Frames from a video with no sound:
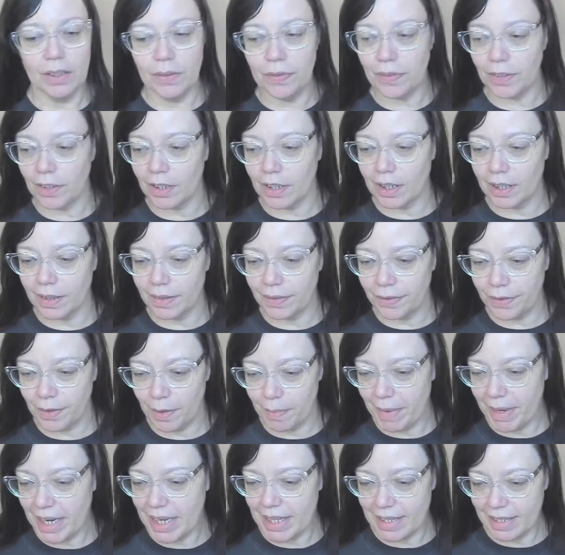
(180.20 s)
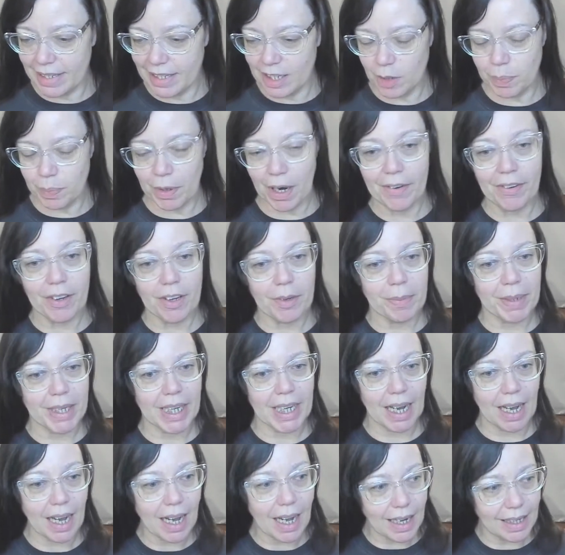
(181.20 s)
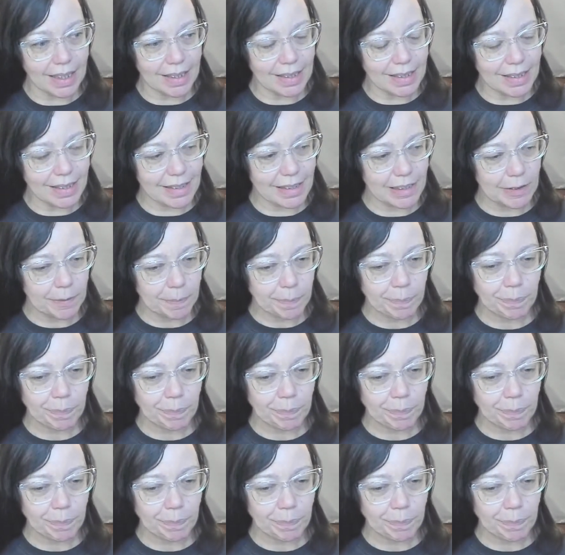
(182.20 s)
for me, this is perfect because